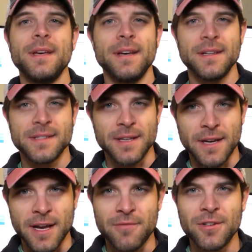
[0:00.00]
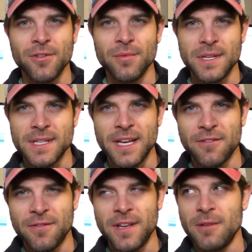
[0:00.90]
uh, it's a heftier retake take
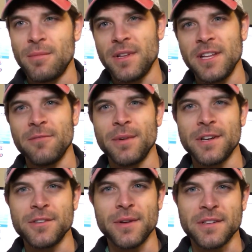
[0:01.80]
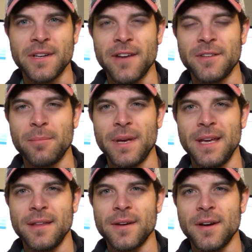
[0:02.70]
fee, I believe, because you actually have to pay
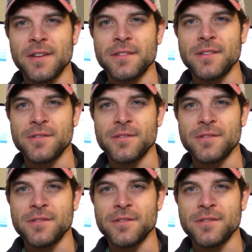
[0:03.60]
the cost of the